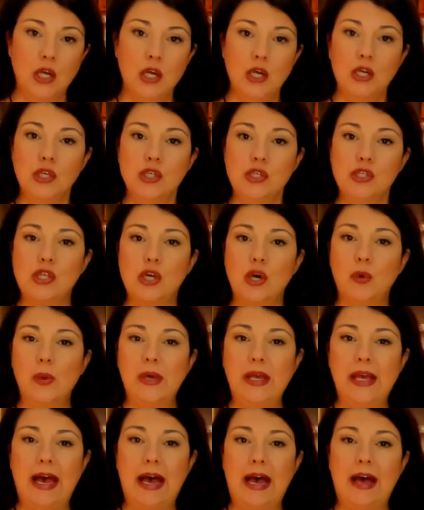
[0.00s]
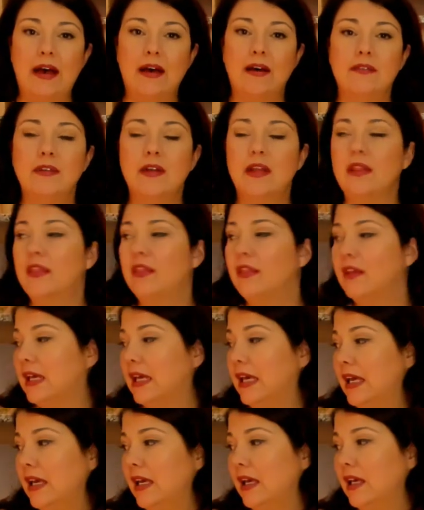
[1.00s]
So we have the
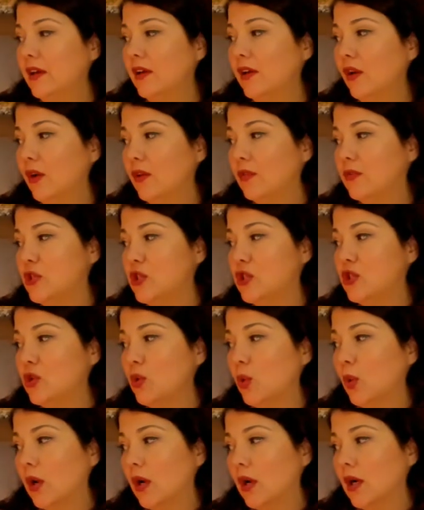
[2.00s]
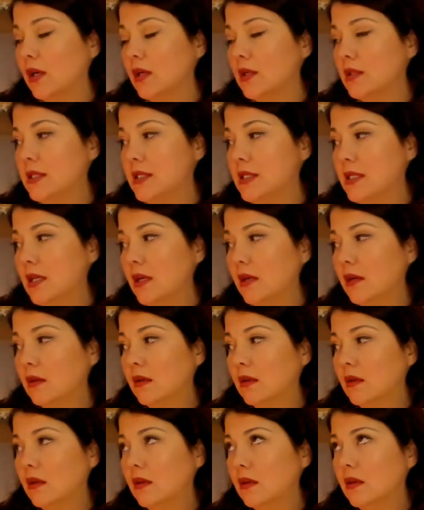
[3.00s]
King of Swords
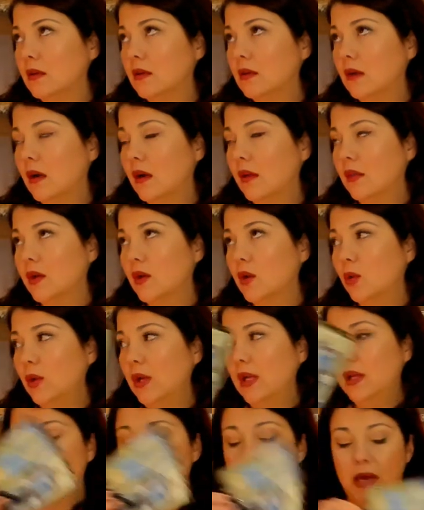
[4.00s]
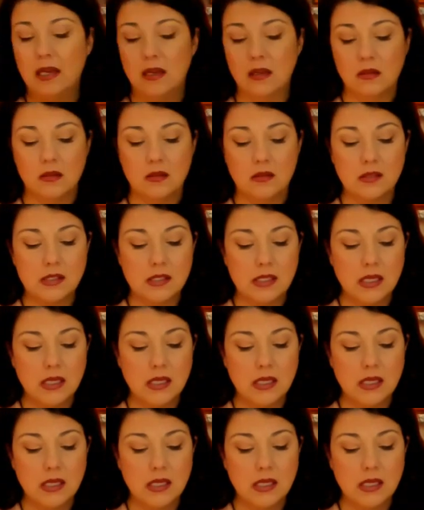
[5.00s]
on the Queen of Pentacles.